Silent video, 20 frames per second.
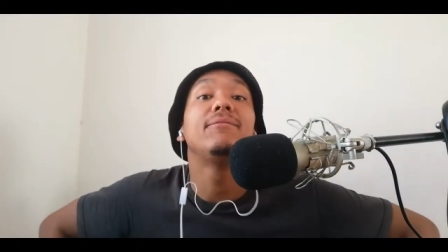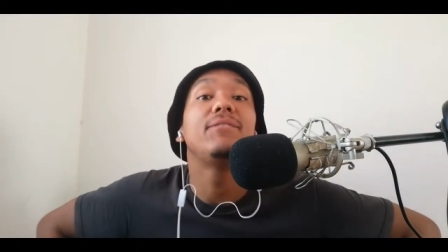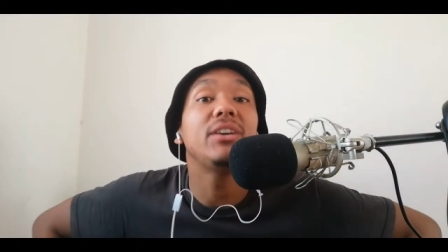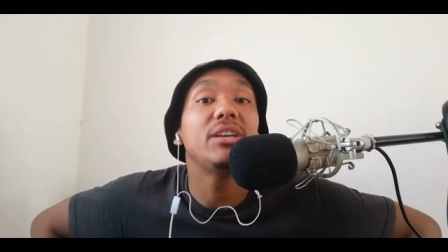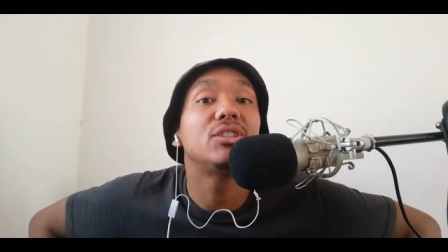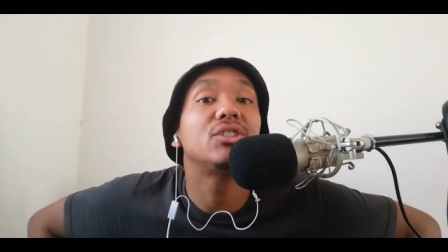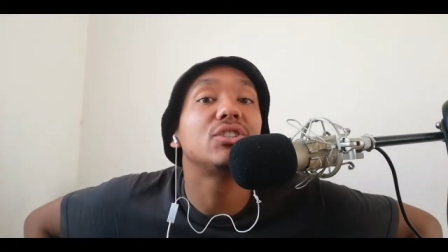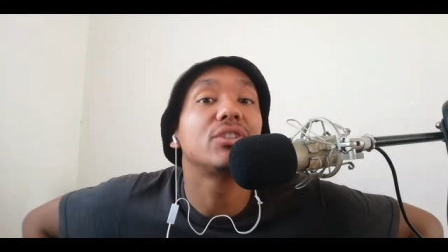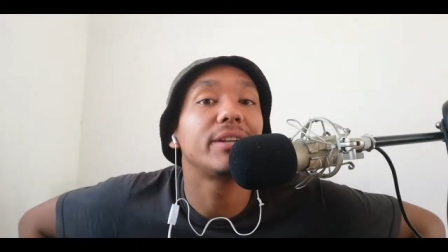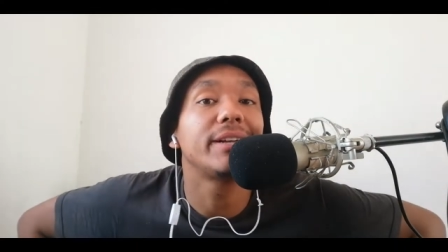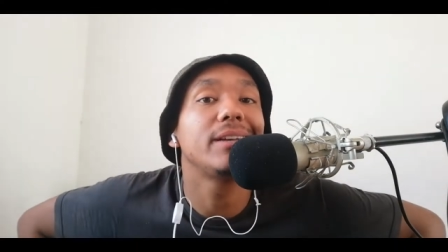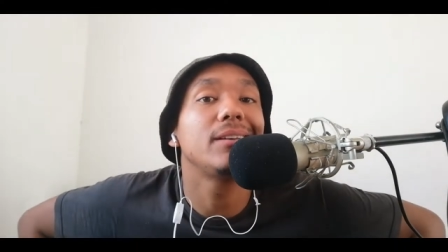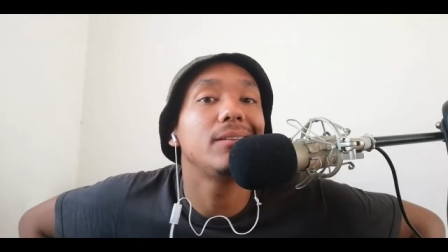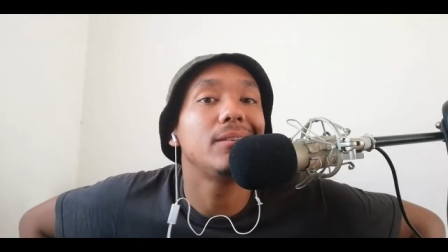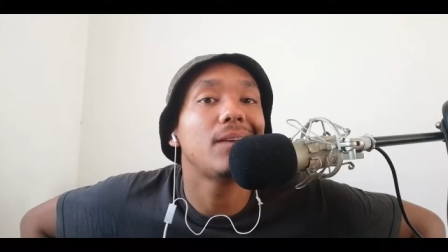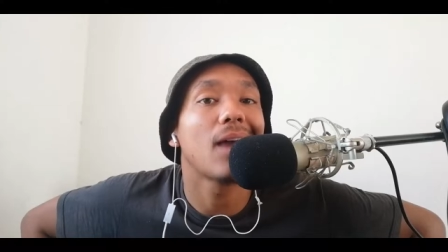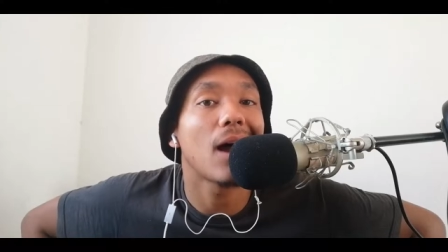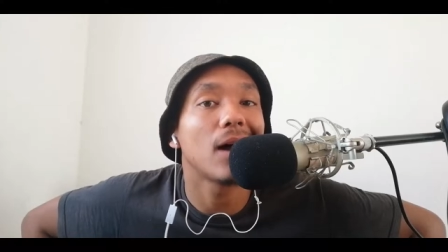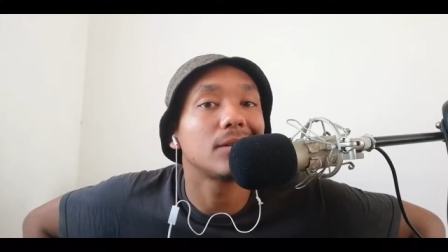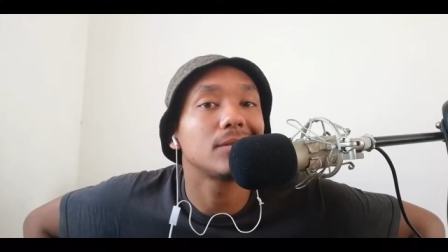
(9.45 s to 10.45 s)
Featuring
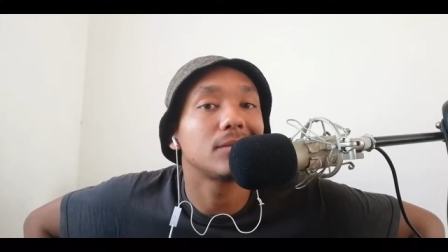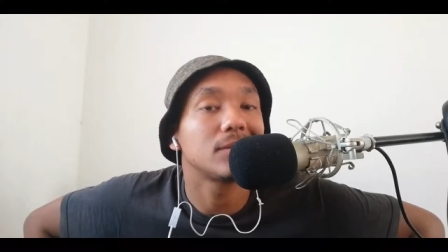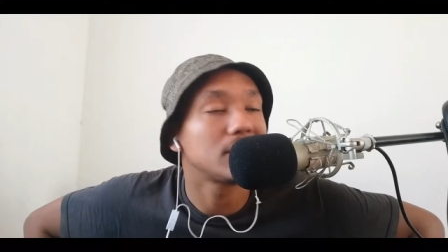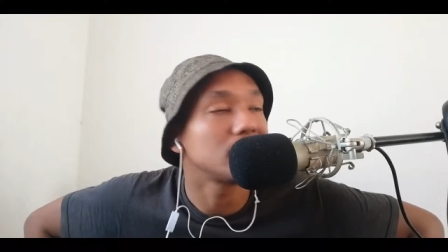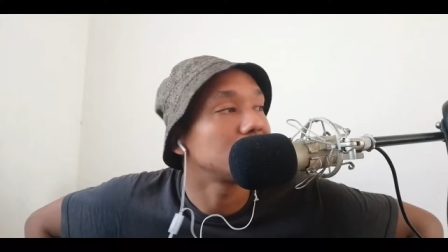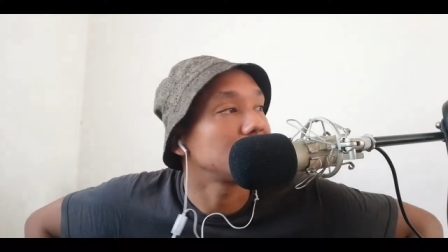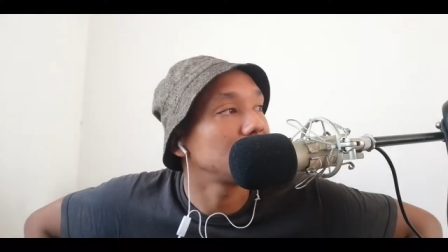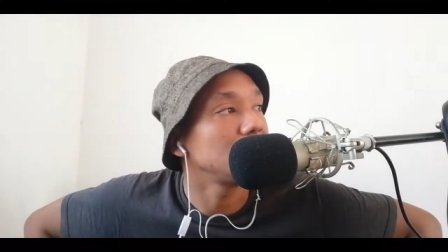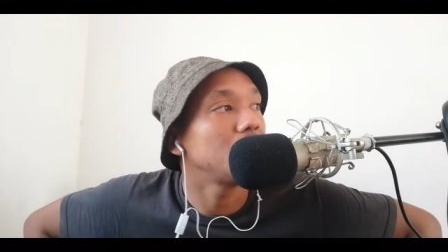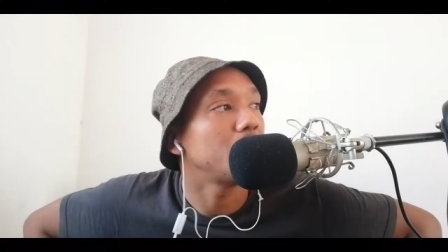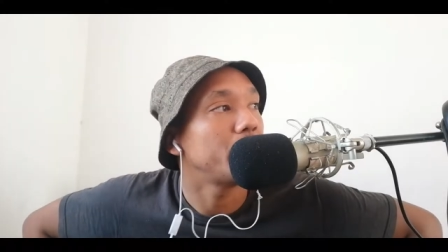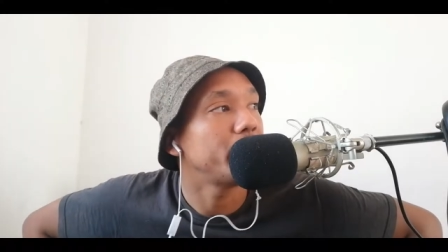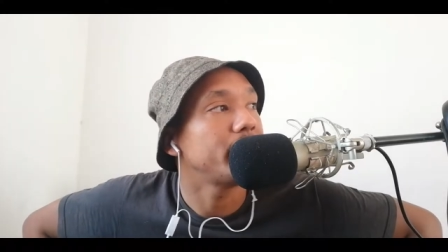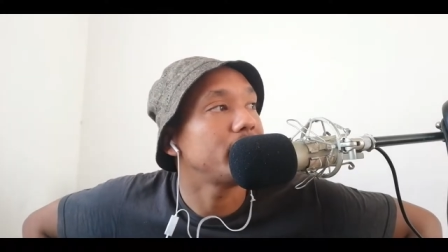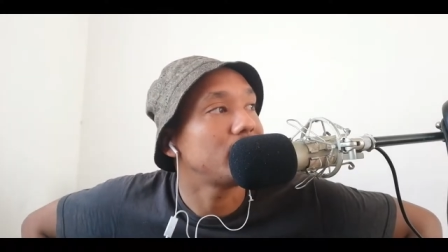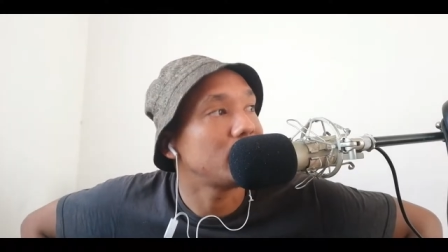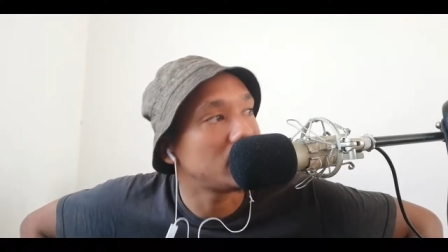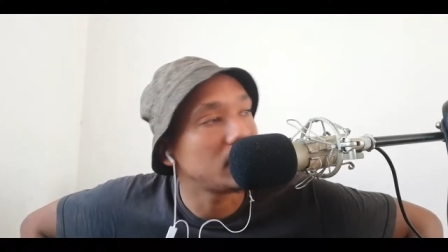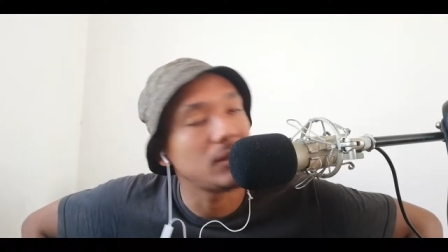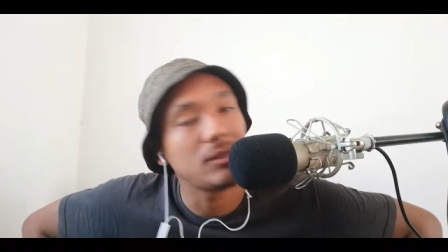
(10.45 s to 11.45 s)
Youngster
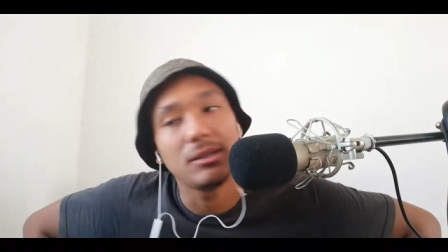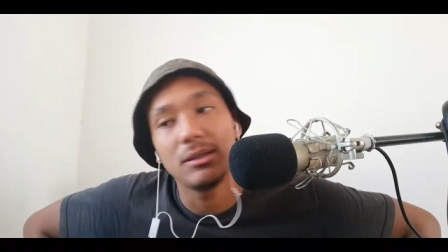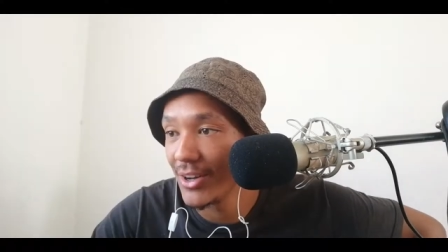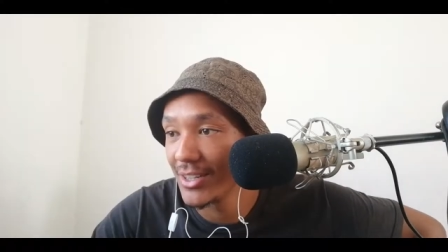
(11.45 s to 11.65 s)
CPT.